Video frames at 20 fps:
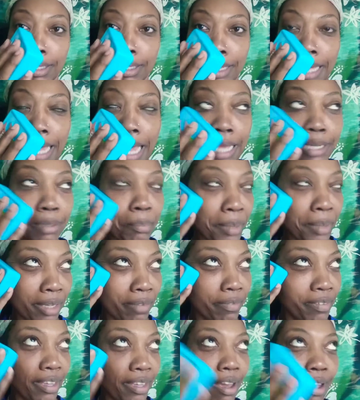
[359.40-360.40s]
God, I'm
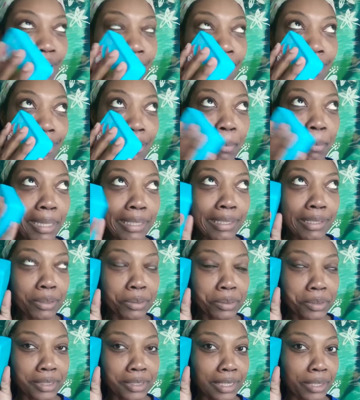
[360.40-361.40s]
giving y'all all my
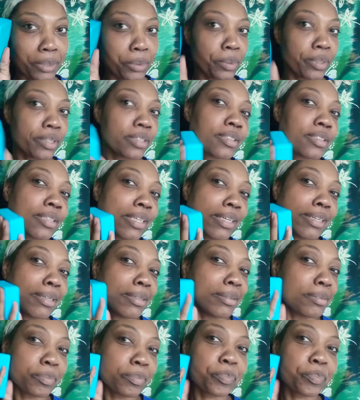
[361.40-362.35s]
little secrets, huh?